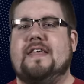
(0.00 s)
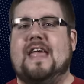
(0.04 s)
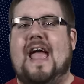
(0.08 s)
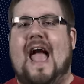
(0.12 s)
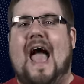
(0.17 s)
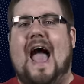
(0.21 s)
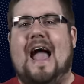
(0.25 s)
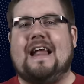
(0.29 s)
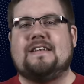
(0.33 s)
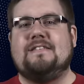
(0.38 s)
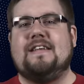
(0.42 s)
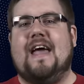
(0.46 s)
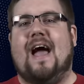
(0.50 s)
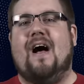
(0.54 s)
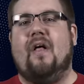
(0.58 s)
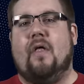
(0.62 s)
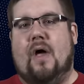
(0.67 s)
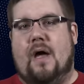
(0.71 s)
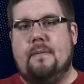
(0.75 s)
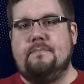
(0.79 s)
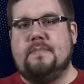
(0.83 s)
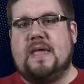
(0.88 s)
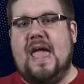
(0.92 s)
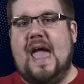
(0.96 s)
the
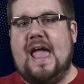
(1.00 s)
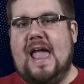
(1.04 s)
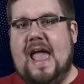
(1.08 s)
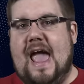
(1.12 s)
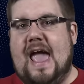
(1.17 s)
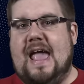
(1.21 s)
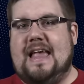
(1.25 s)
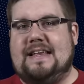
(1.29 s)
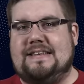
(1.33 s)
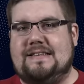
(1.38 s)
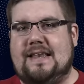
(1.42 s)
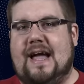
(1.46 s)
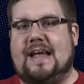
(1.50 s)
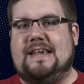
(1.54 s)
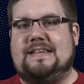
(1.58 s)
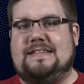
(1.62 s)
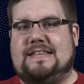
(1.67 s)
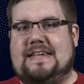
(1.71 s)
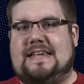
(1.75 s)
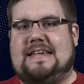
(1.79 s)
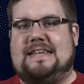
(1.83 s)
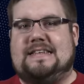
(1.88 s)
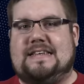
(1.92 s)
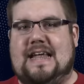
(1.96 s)
Akdal MKA
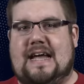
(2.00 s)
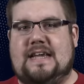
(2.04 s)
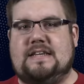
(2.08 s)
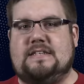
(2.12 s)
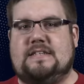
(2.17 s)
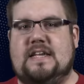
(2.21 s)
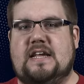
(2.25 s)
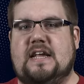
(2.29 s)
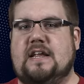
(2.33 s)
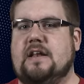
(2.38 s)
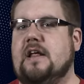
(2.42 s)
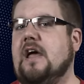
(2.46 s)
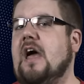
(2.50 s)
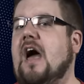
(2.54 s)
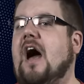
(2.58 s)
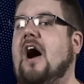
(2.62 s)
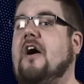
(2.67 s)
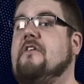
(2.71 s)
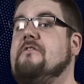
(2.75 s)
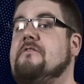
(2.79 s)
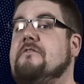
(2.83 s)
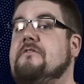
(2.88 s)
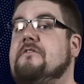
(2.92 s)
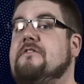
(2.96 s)
1919,
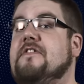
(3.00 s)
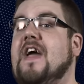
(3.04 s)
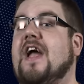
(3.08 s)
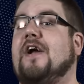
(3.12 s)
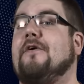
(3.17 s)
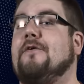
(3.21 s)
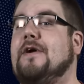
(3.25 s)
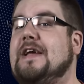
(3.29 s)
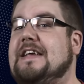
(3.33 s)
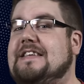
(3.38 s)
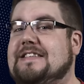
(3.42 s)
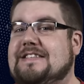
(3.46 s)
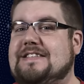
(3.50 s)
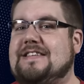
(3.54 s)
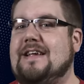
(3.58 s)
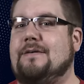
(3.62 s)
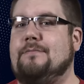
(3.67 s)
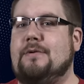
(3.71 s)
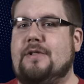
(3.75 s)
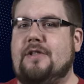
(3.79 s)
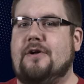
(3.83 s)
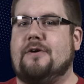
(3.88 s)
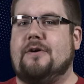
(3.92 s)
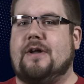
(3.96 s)
a very
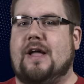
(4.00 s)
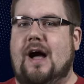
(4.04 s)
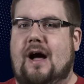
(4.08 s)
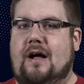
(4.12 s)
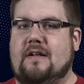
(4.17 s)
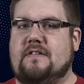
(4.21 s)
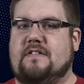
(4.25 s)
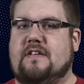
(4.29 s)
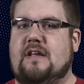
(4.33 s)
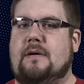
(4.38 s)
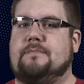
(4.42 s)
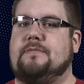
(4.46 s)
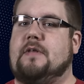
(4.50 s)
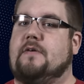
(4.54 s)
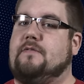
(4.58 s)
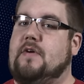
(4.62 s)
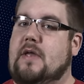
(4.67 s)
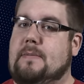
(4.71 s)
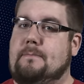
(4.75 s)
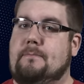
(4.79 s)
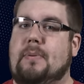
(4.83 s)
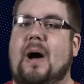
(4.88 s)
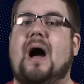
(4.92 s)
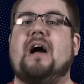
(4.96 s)
similar concept of
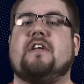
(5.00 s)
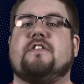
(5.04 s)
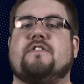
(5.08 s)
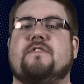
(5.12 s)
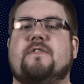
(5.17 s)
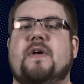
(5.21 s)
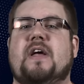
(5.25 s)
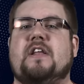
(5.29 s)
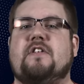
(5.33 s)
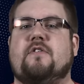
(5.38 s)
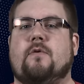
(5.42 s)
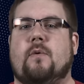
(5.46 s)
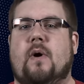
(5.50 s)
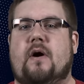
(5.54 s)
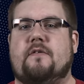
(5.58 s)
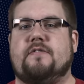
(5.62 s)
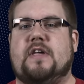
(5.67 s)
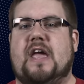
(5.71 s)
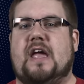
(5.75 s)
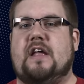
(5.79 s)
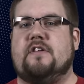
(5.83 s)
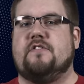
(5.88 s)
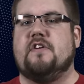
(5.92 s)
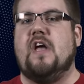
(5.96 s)
a box-fed
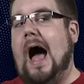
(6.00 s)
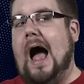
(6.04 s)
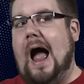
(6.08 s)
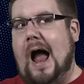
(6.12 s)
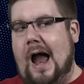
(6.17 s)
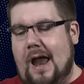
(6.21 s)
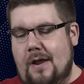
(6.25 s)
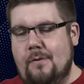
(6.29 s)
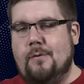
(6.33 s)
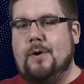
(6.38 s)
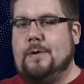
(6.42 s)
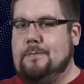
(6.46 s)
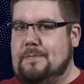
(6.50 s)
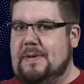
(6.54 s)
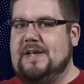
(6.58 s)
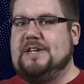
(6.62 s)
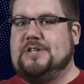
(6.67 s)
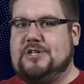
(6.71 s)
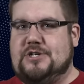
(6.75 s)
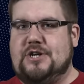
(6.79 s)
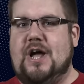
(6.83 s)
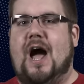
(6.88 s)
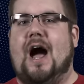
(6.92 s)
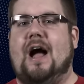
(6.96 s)
12-gauge. I would
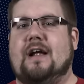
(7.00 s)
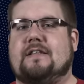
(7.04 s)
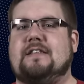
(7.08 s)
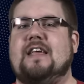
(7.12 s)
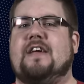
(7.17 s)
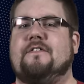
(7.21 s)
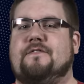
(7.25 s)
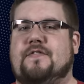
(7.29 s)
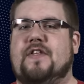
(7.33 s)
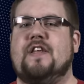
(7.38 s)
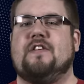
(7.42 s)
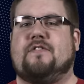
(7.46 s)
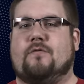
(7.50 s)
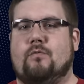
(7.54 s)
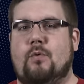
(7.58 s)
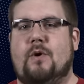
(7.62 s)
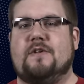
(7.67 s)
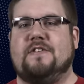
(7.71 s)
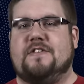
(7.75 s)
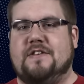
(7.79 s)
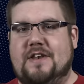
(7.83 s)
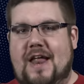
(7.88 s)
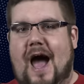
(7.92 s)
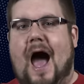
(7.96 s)
be shocked if this
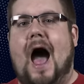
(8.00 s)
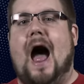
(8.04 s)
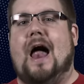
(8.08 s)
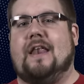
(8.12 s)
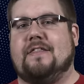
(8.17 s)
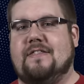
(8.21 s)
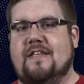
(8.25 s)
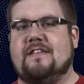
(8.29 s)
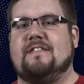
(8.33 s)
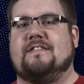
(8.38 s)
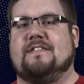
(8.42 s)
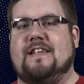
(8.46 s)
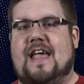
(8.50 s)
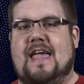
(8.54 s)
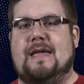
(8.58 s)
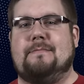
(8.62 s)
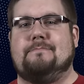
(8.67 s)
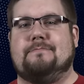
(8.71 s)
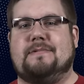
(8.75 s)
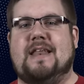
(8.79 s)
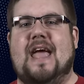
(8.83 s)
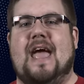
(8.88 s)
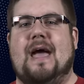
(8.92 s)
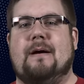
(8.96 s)
was not the
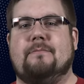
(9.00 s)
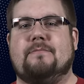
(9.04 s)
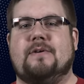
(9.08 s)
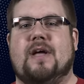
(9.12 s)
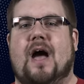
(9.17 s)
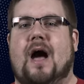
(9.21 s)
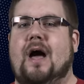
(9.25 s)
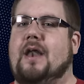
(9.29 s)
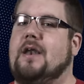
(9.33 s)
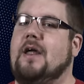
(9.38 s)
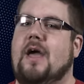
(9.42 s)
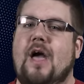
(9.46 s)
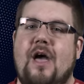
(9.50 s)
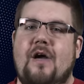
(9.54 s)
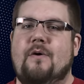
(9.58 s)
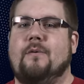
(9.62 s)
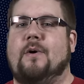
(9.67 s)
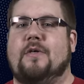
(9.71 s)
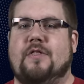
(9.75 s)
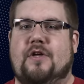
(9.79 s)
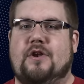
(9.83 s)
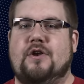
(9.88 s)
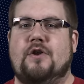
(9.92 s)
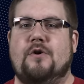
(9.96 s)
same damn gun
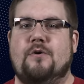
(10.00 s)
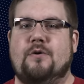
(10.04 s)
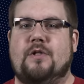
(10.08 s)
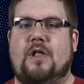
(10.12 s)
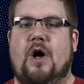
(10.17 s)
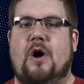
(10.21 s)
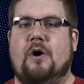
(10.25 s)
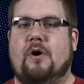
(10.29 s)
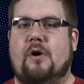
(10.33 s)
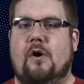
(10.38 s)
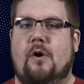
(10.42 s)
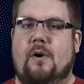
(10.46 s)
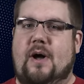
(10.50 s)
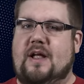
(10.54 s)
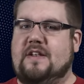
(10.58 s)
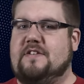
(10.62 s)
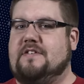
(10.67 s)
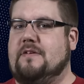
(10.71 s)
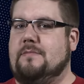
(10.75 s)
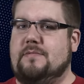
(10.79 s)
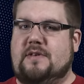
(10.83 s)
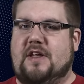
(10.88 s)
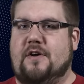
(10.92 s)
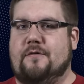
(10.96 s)
with a new logo
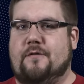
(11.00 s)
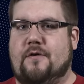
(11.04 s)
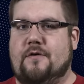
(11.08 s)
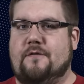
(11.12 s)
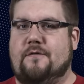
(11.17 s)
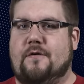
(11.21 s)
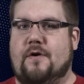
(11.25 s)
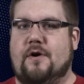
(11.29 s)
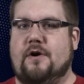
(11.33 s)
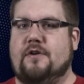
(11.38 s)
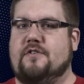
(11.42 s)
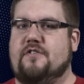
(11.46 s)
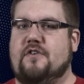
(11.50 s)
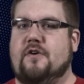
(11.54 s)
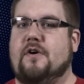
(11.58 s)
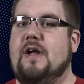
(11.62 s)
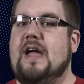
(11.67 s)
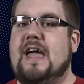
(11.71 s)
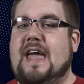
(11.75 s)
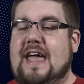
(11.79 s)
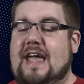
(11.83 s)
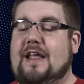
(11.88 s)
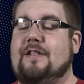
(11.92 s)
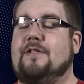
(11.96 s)
and some different furniture.
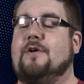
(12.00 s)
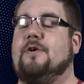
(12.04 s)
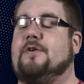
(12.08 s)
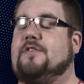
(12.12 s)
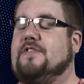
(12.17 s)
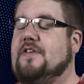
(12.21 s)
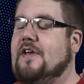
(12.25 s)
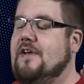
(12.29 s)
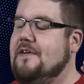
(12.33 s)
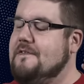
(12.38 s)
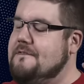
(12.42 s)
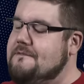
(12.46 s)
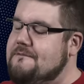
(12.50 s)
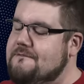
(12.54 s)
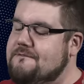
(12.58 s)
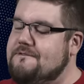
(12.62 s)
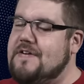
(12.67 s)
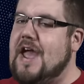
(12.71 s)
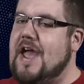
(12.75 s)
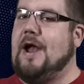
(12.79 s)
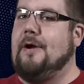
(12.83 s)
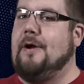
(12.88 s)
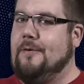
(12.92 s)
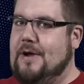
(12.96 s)
It looks
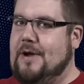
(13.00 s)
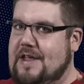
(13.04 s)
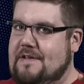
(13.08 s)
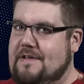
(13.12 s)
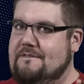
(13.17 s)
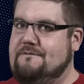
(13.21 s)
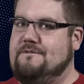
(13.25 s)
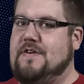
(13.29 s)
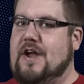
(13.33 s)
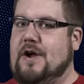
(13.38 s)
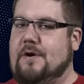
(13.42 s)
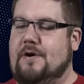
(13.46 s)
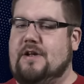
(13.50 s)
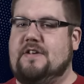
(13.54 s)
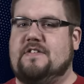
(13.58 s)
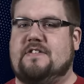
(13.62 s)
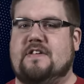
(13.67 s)
very, very